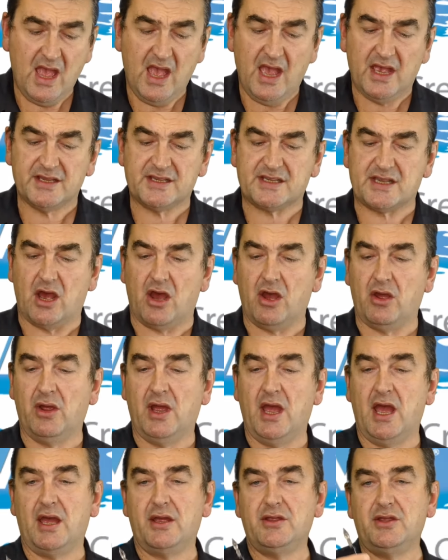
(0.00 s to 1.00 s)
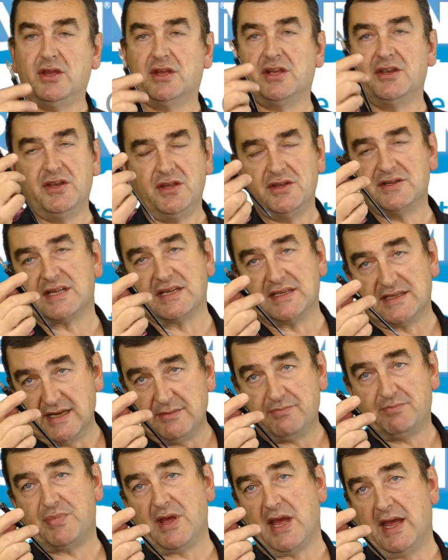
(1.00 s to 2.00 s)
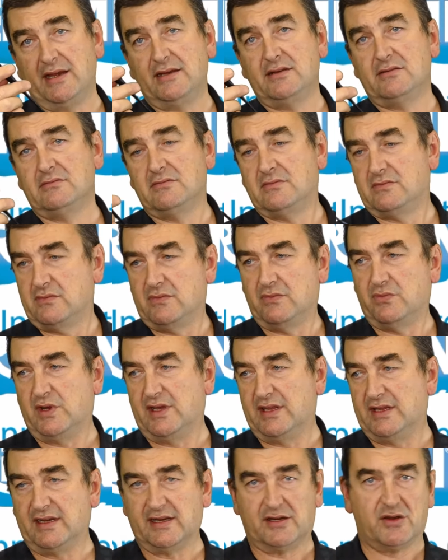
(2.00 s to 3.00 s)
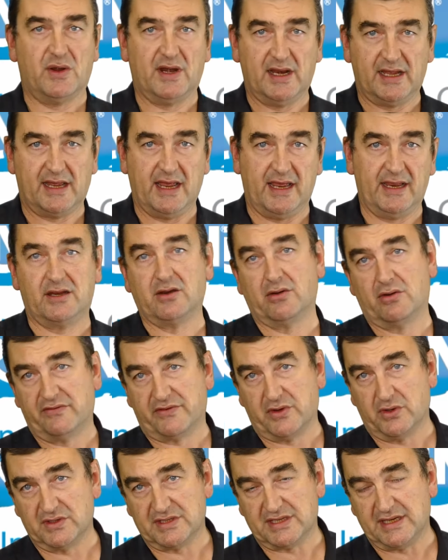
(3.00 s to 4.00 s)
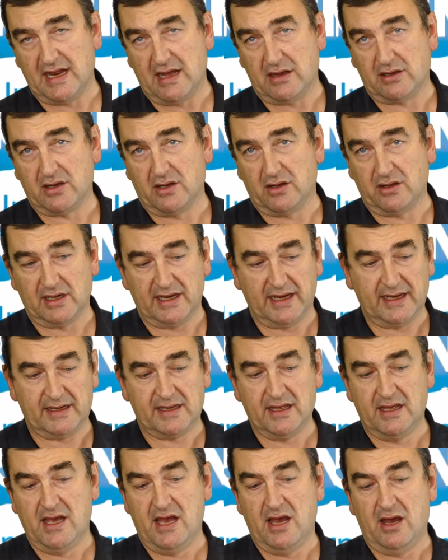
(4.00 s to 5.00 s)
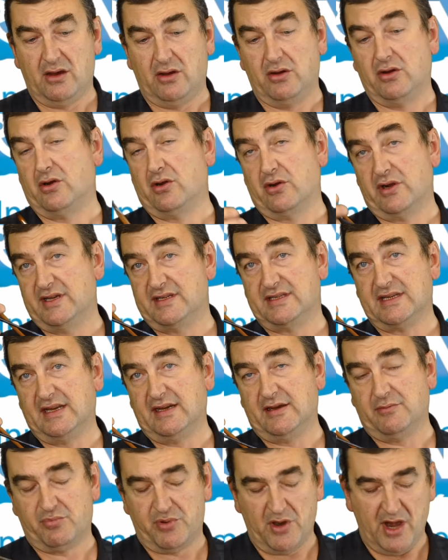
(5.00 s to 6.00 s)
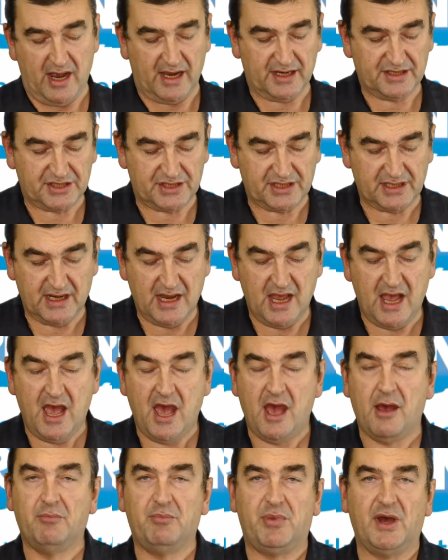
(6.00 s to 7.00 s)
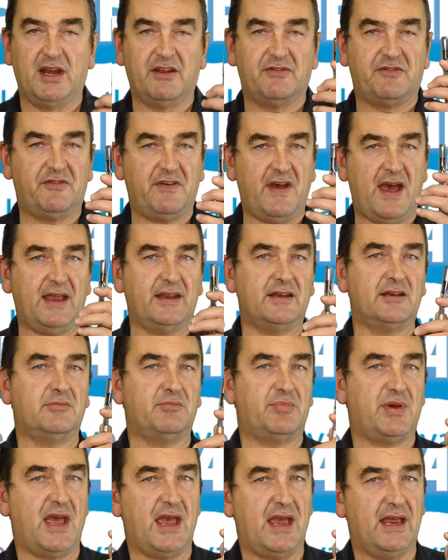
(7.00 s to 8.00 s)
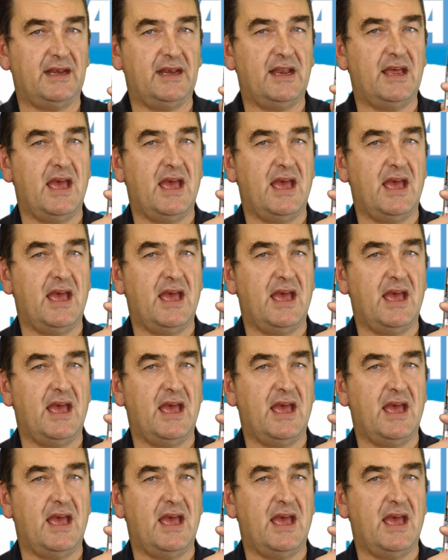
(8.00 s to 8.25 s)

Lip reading: So you can use a dip pen with an acrylic ink or of course an alcohol ink, or indeed a brush, but a fountain pen